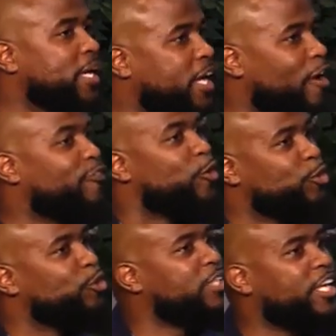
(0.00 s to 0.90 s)
Be careful who
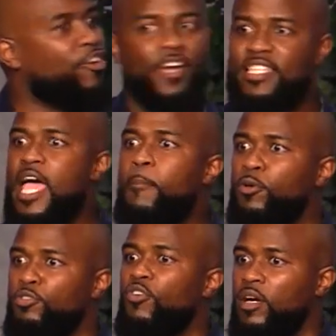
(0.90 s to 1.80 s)
you take your
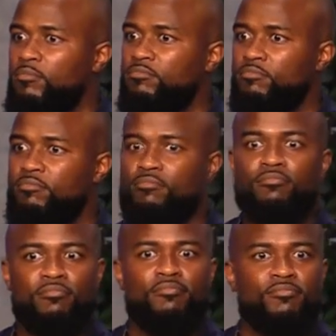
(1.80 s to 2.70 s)
examples from,
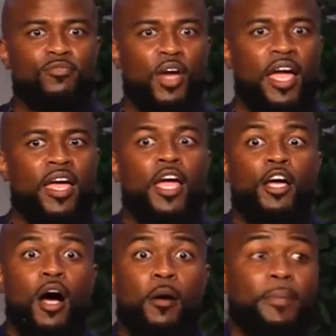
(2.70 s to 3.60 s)
right?
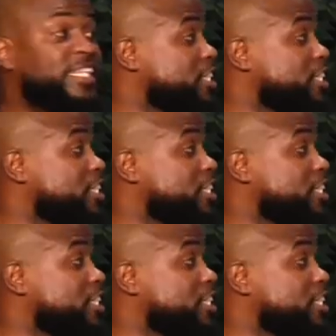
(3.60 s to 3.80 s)
But